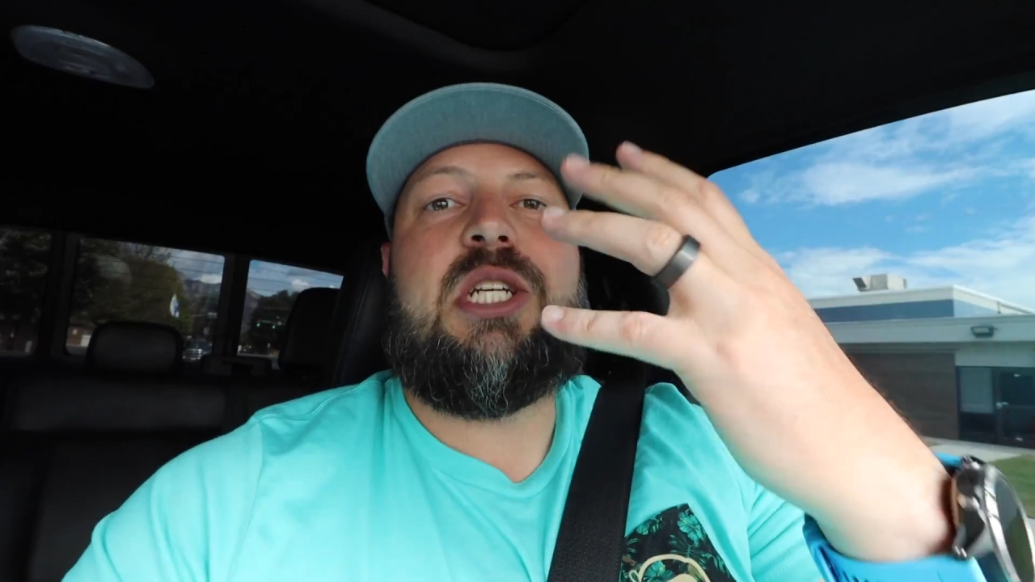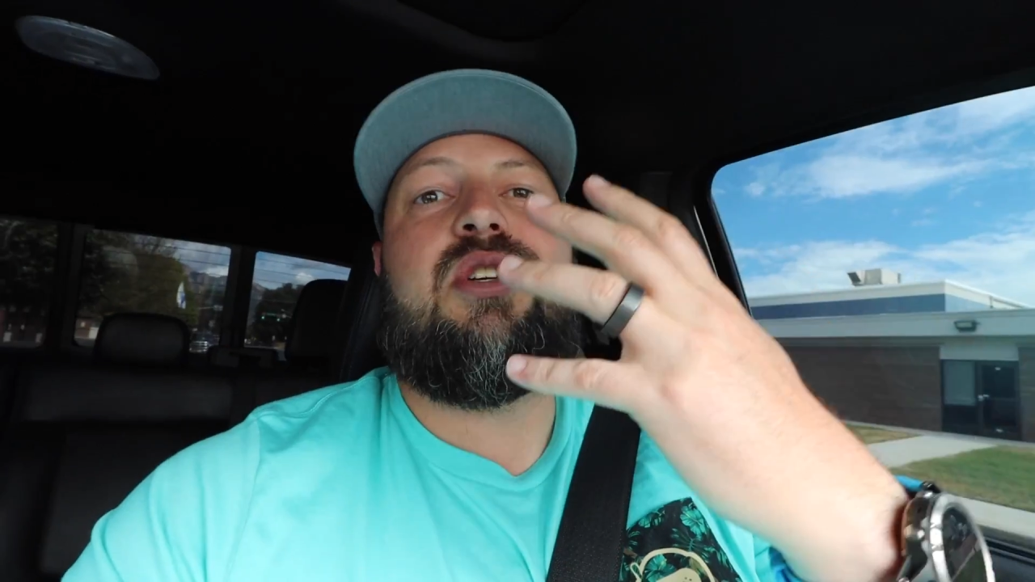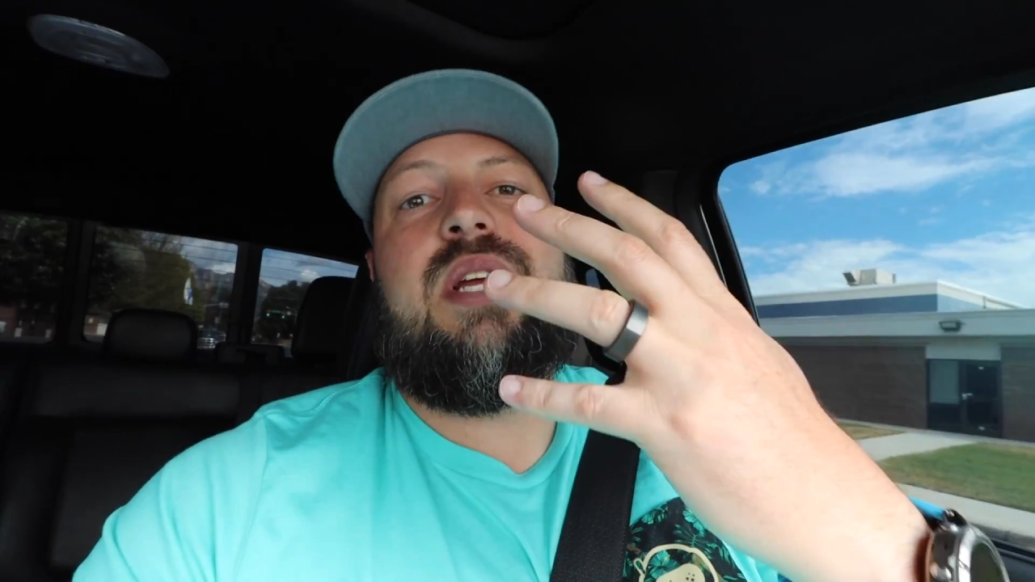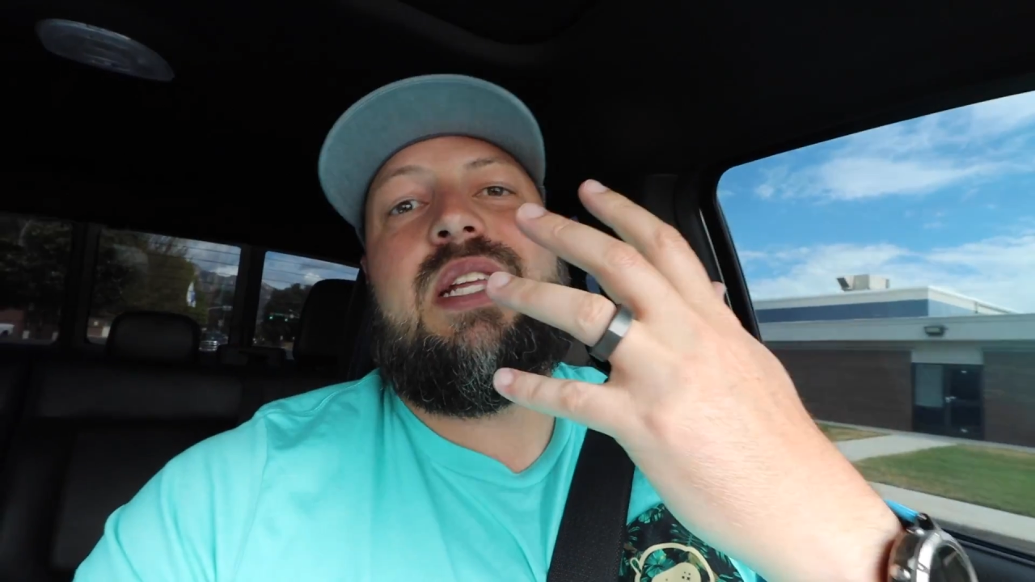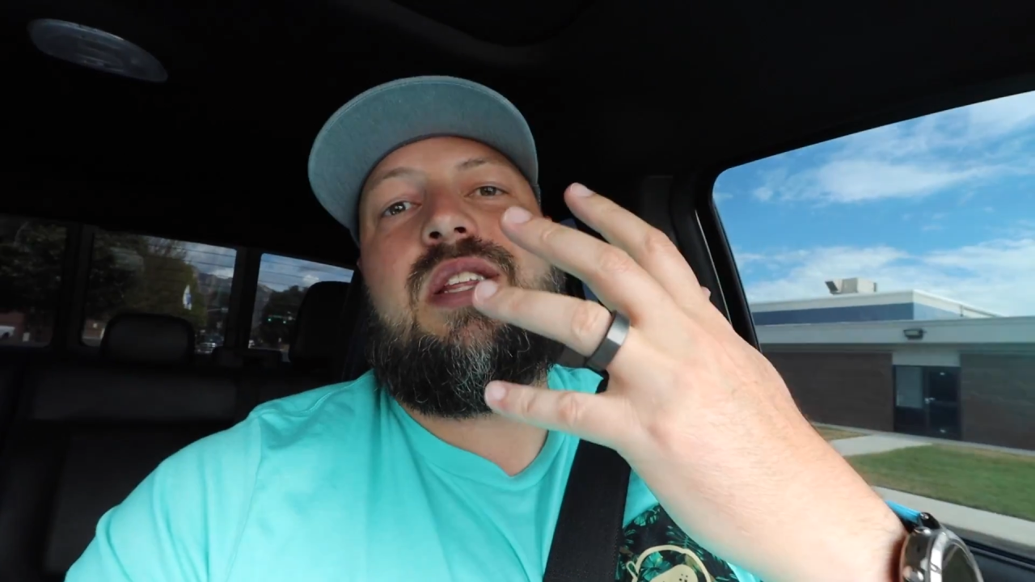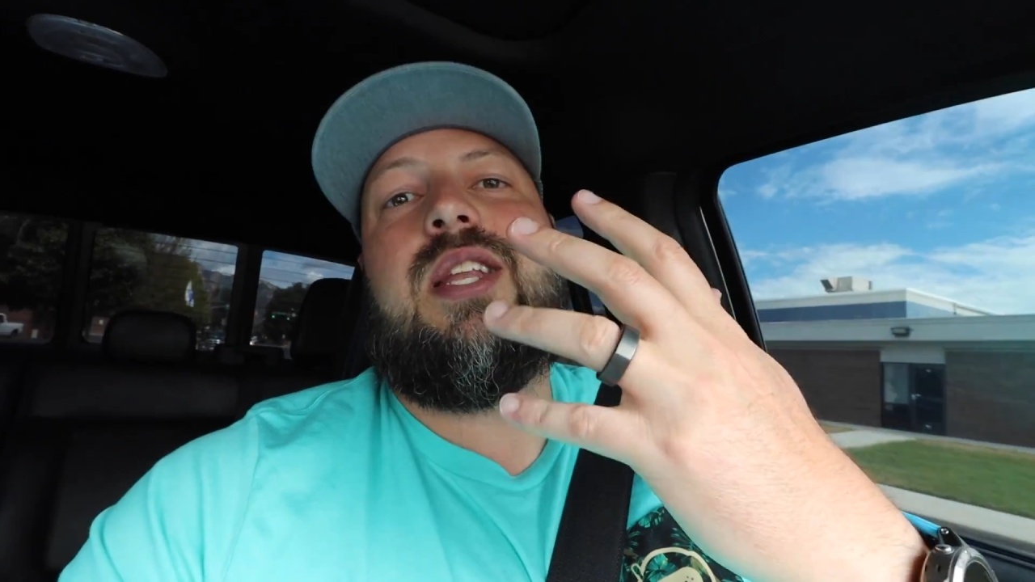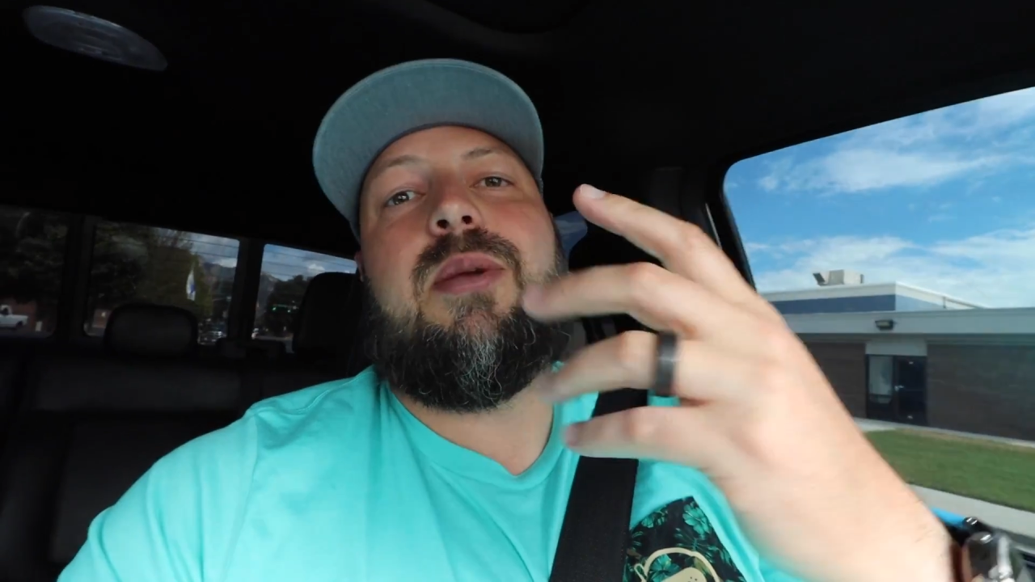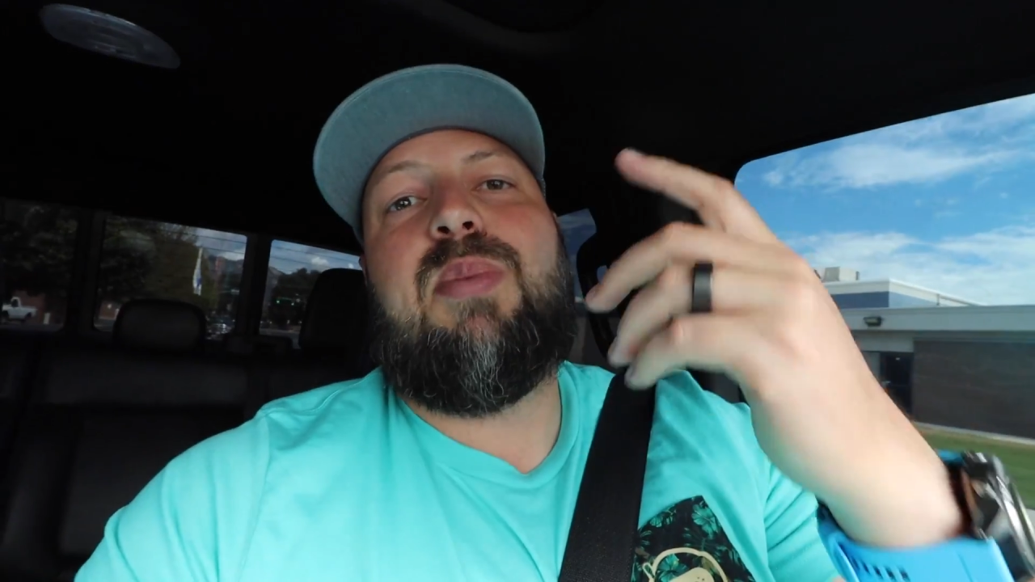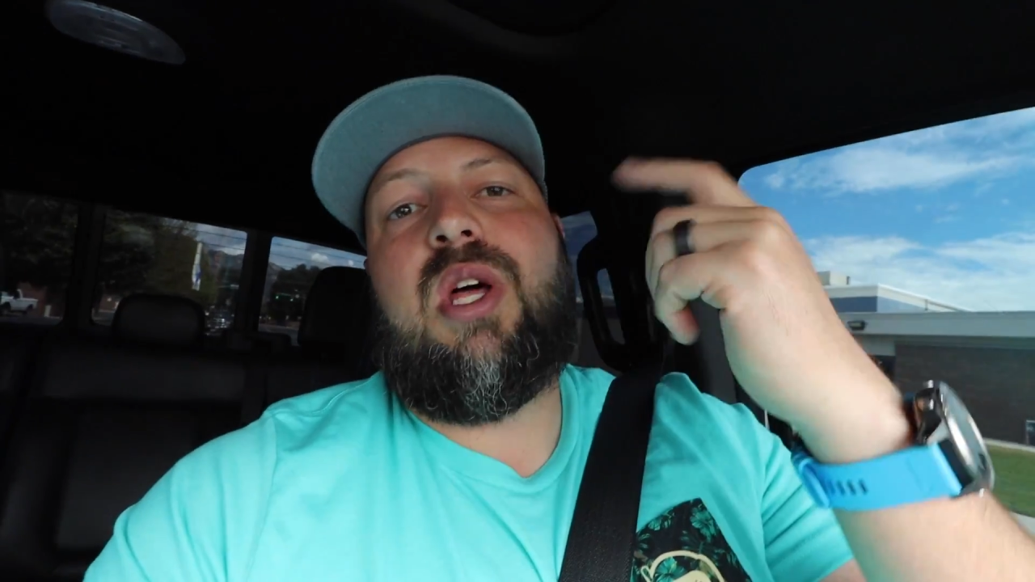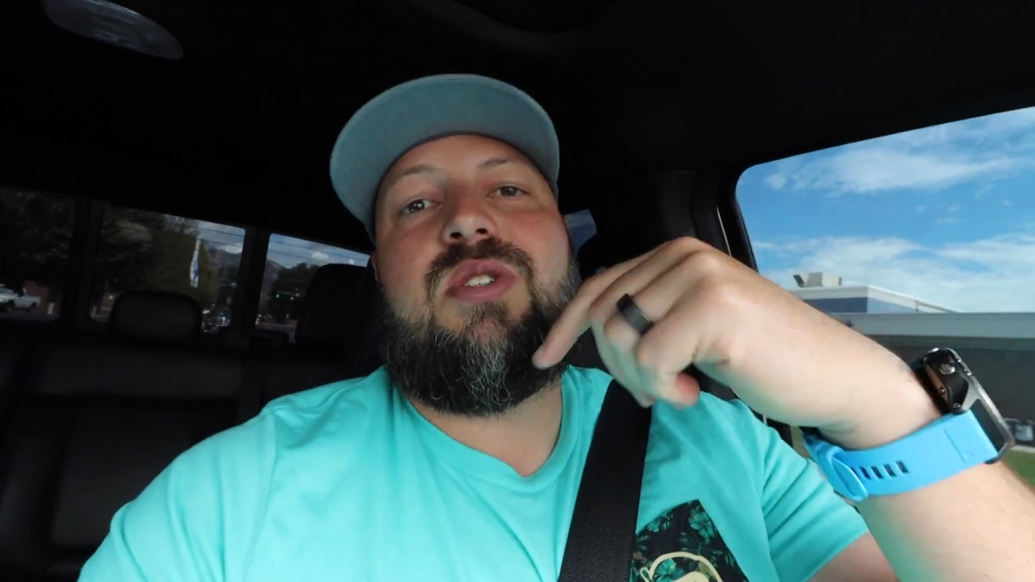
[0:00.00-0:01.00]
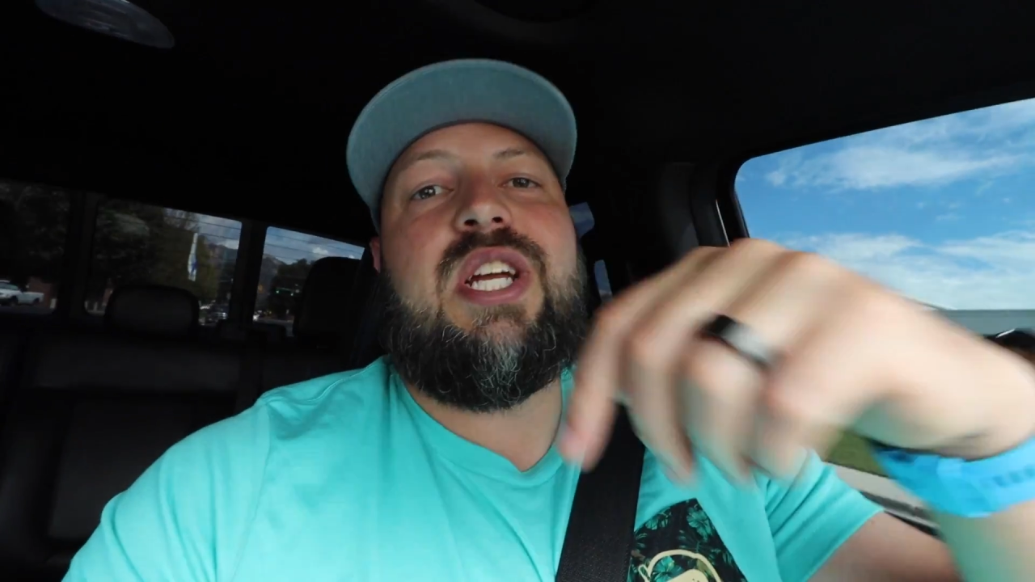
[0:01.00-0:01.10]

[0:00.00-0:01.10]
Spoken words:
make sure you hit the link below,